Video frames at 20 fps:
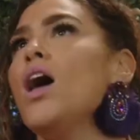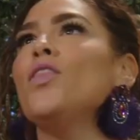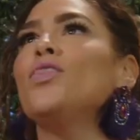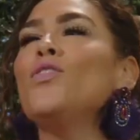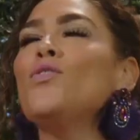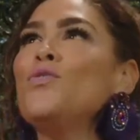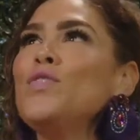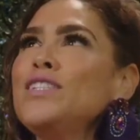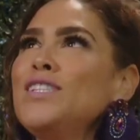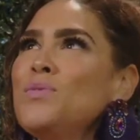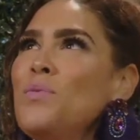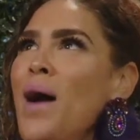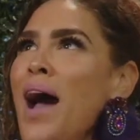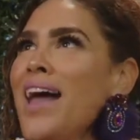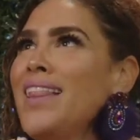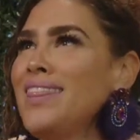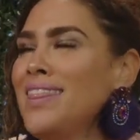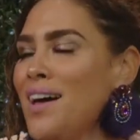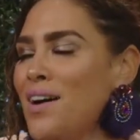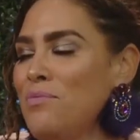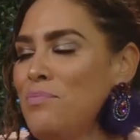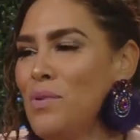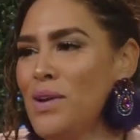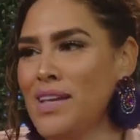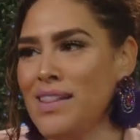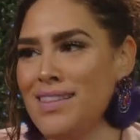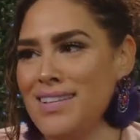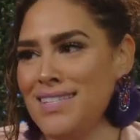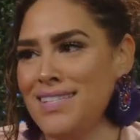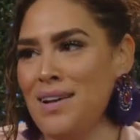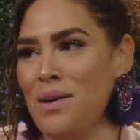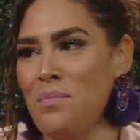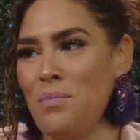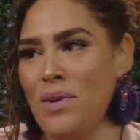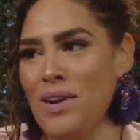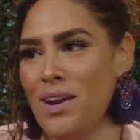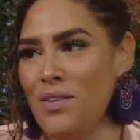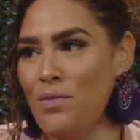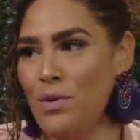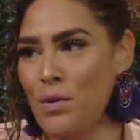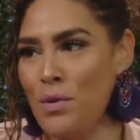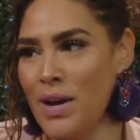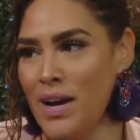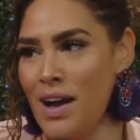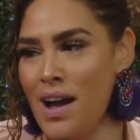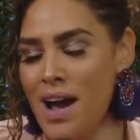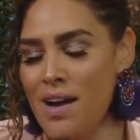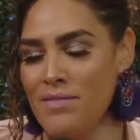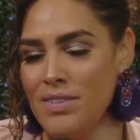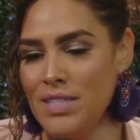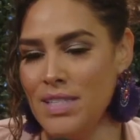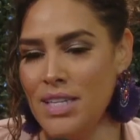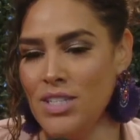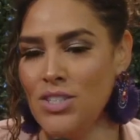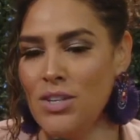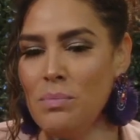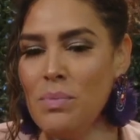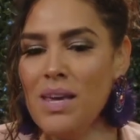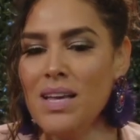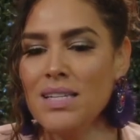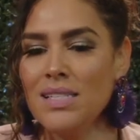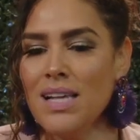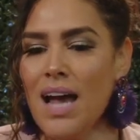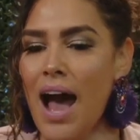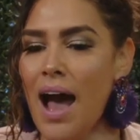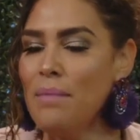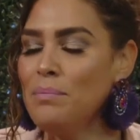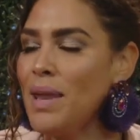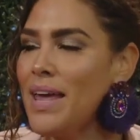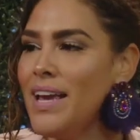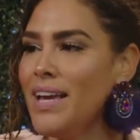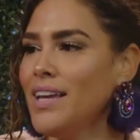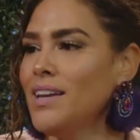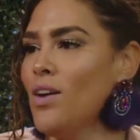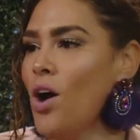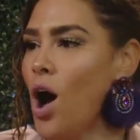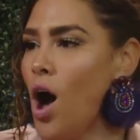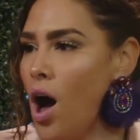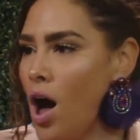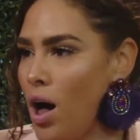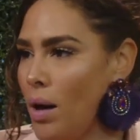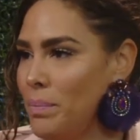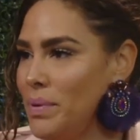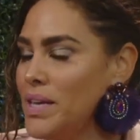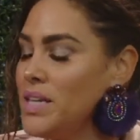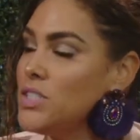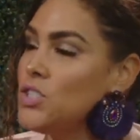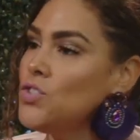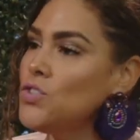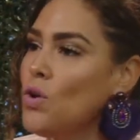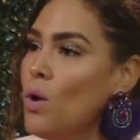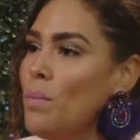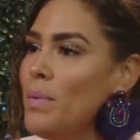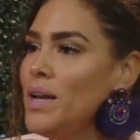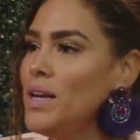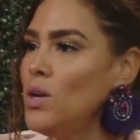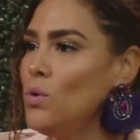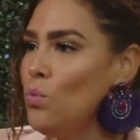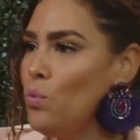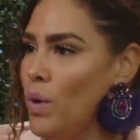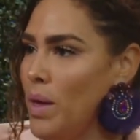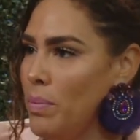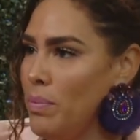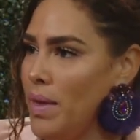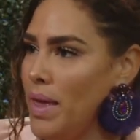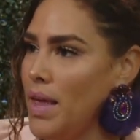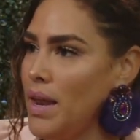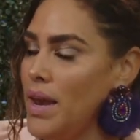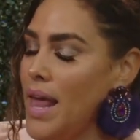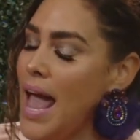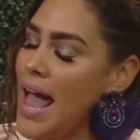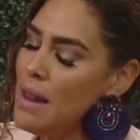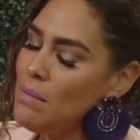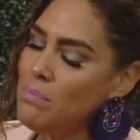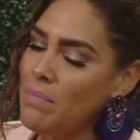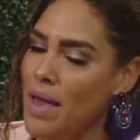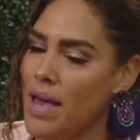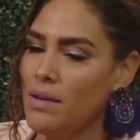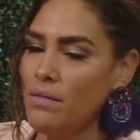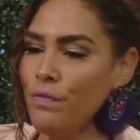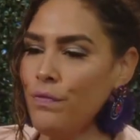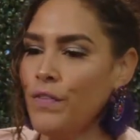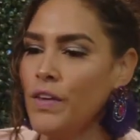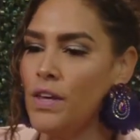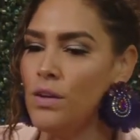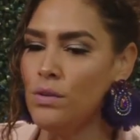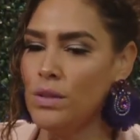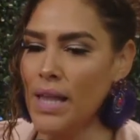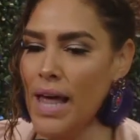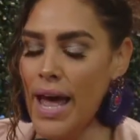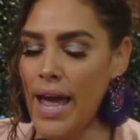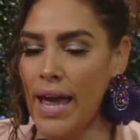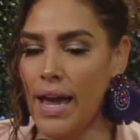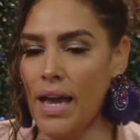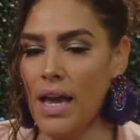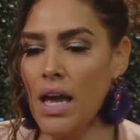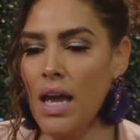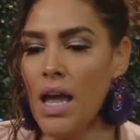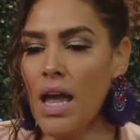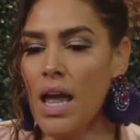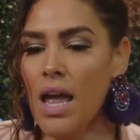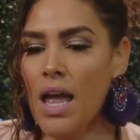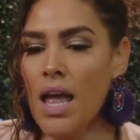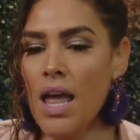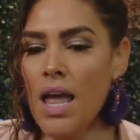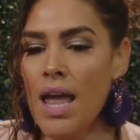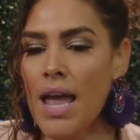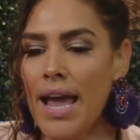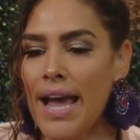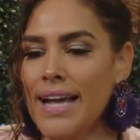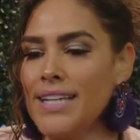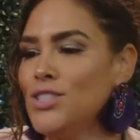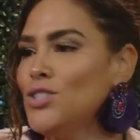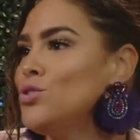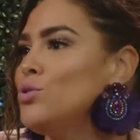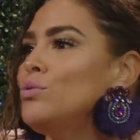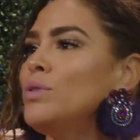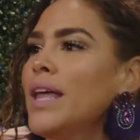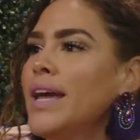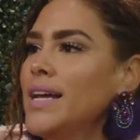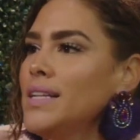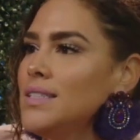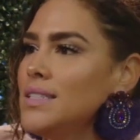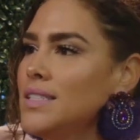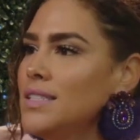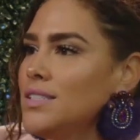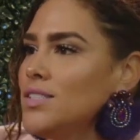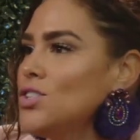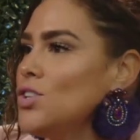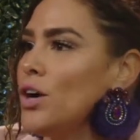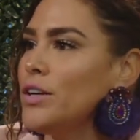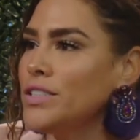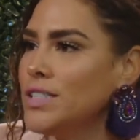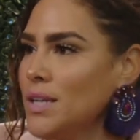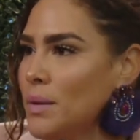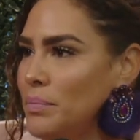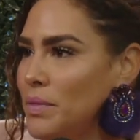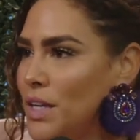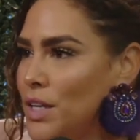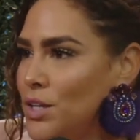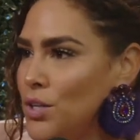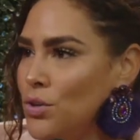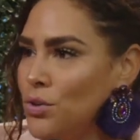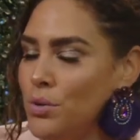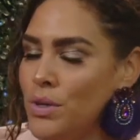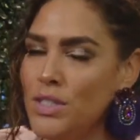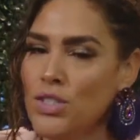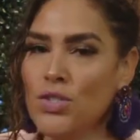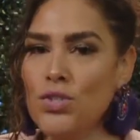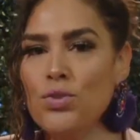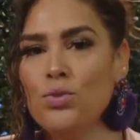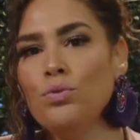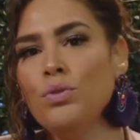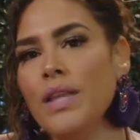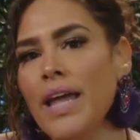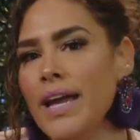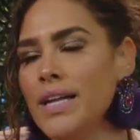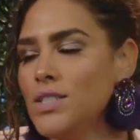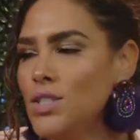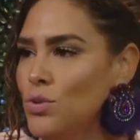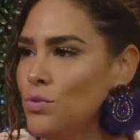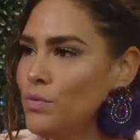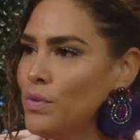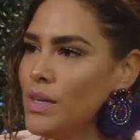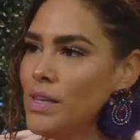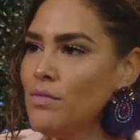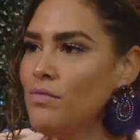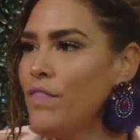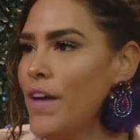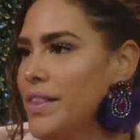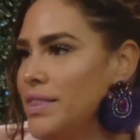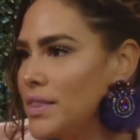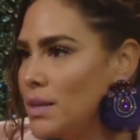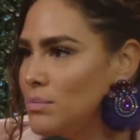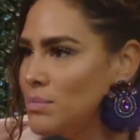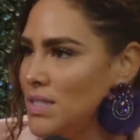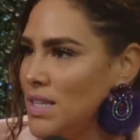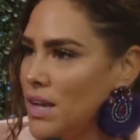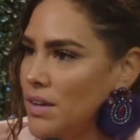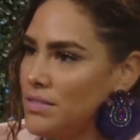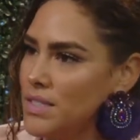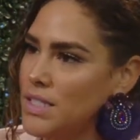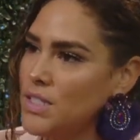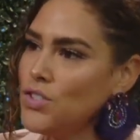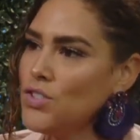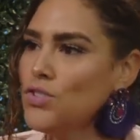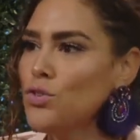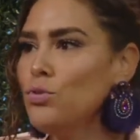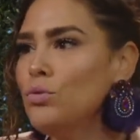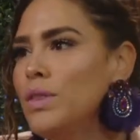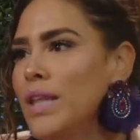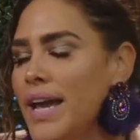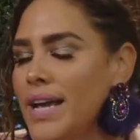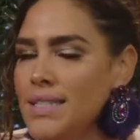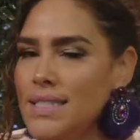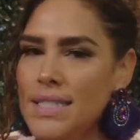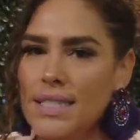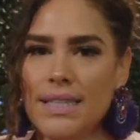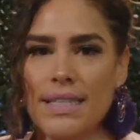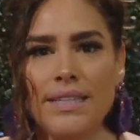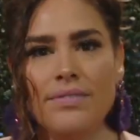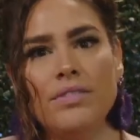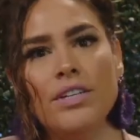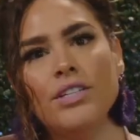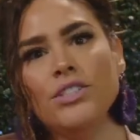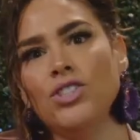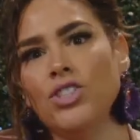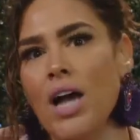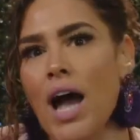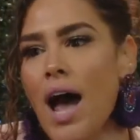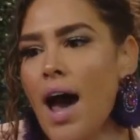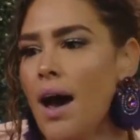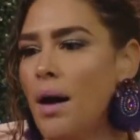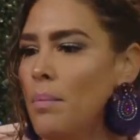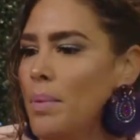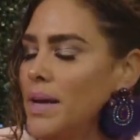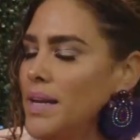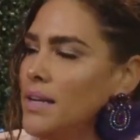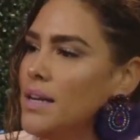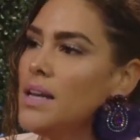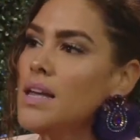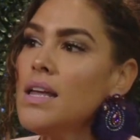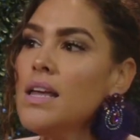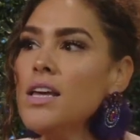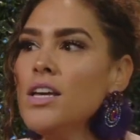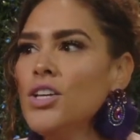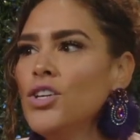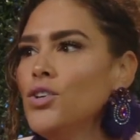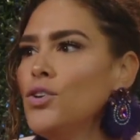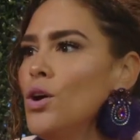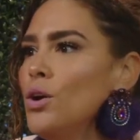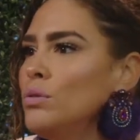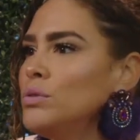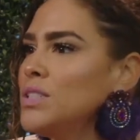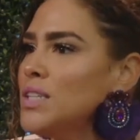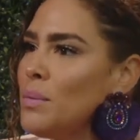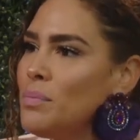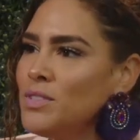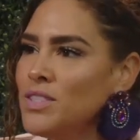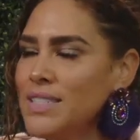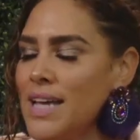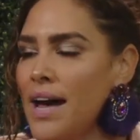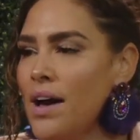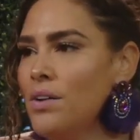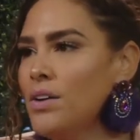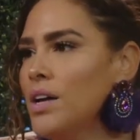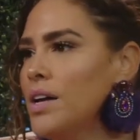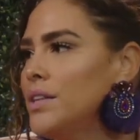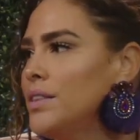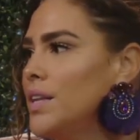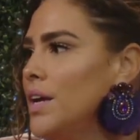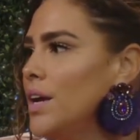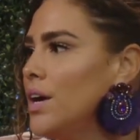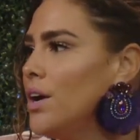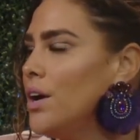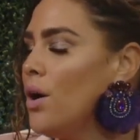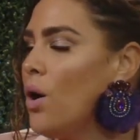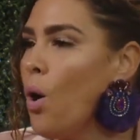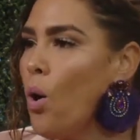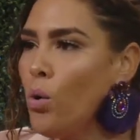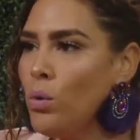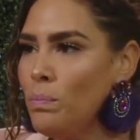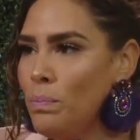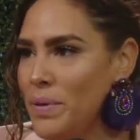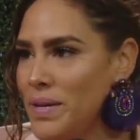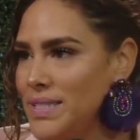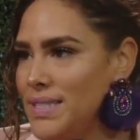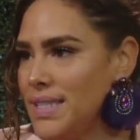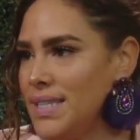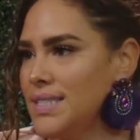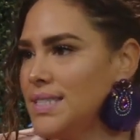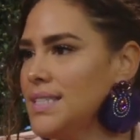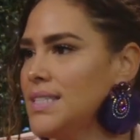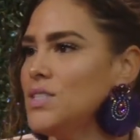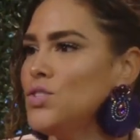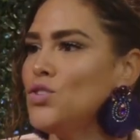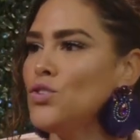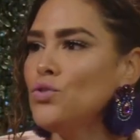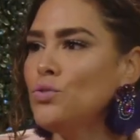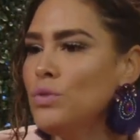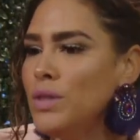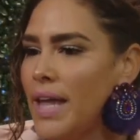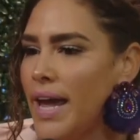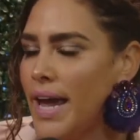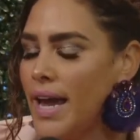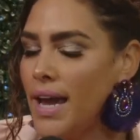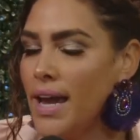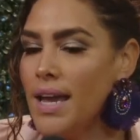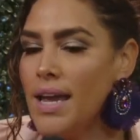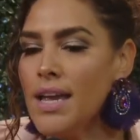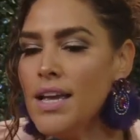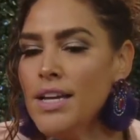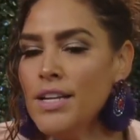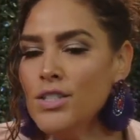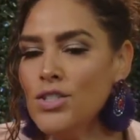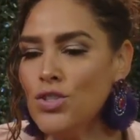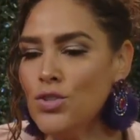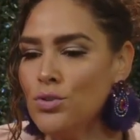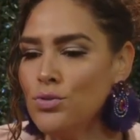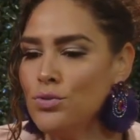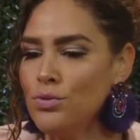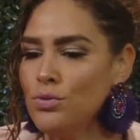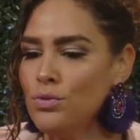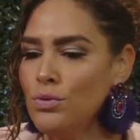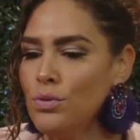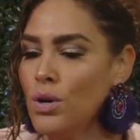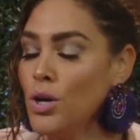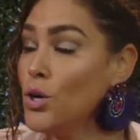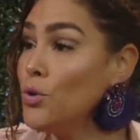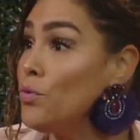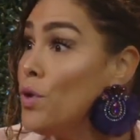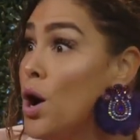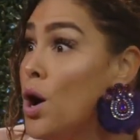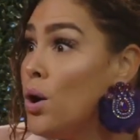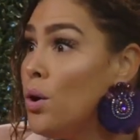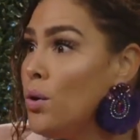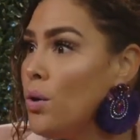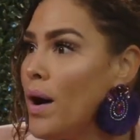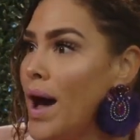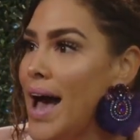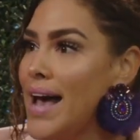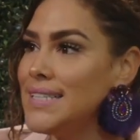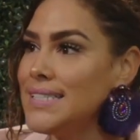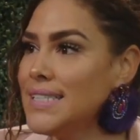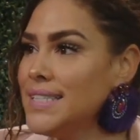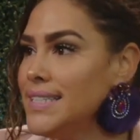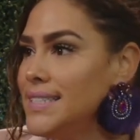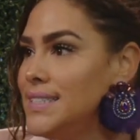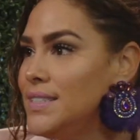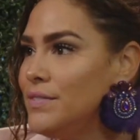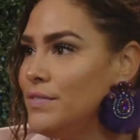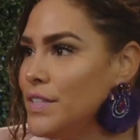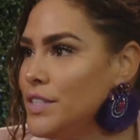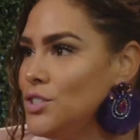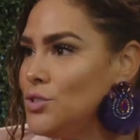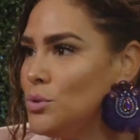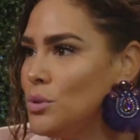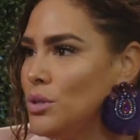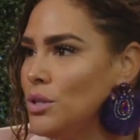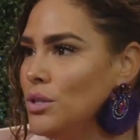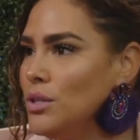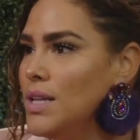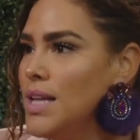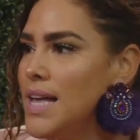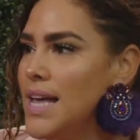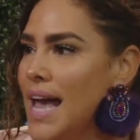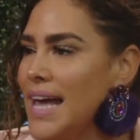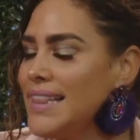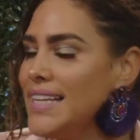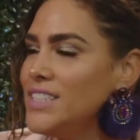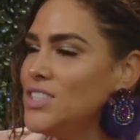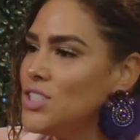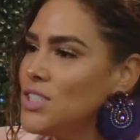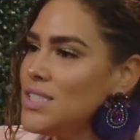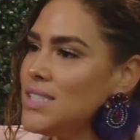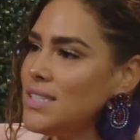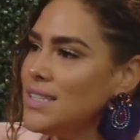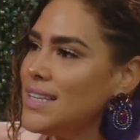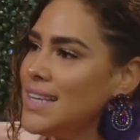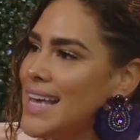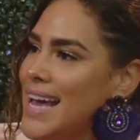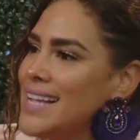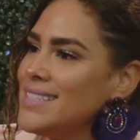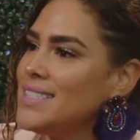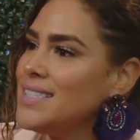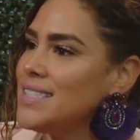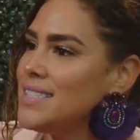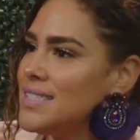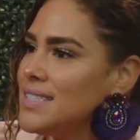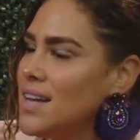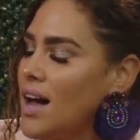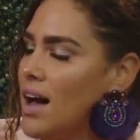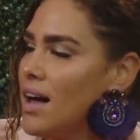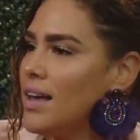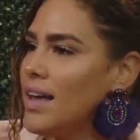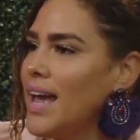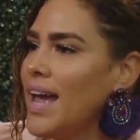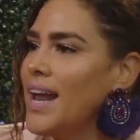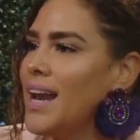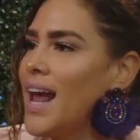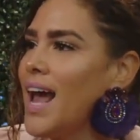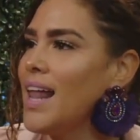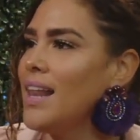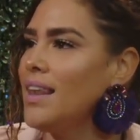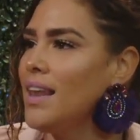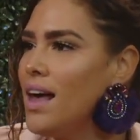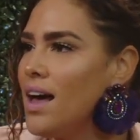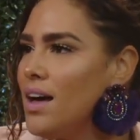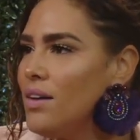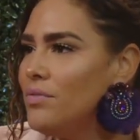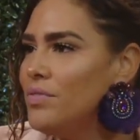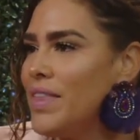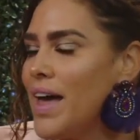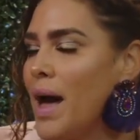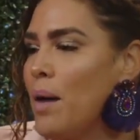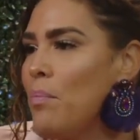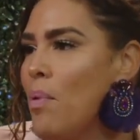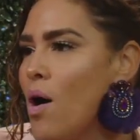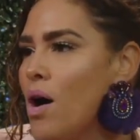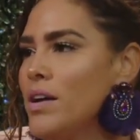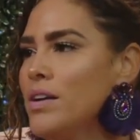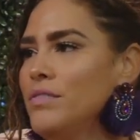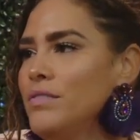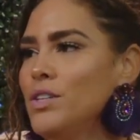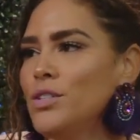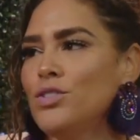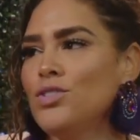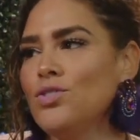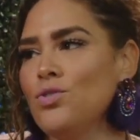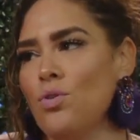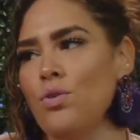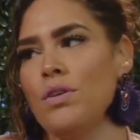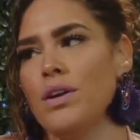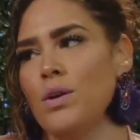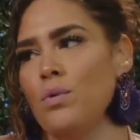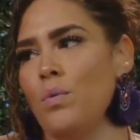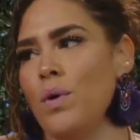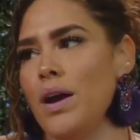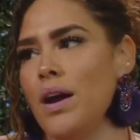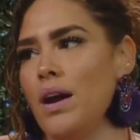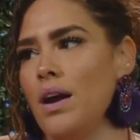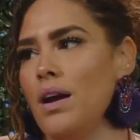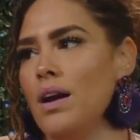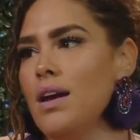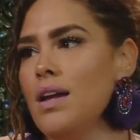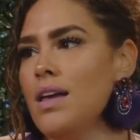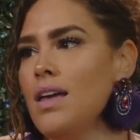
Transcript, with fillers: the reason why i love bringing this up whenever we're in conversation because i'm like in awe because so many women and men feel like it's too late to start mm-hmm. something new. Mm-hmm. It's too late to mm-hmm. reinvent themselves. Mm-hmm. It's too late to leave their job and, mm-hmm. you know, double down on their own business. It's too late to grow as an mm-hmm. individual. And they just get stuck. And I love that part of your story where